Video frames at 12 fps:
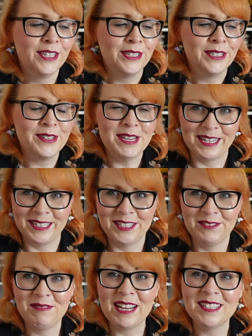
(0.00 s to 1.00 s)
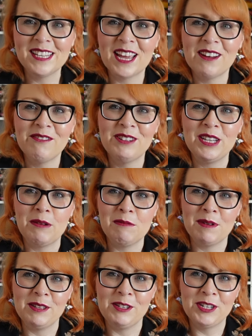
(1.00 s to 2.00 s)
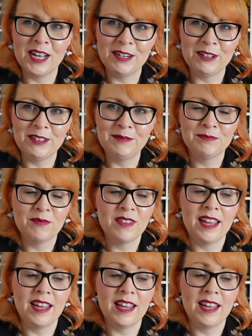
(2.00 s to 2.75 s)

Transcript: So yes, thanks again for stopping by the channel.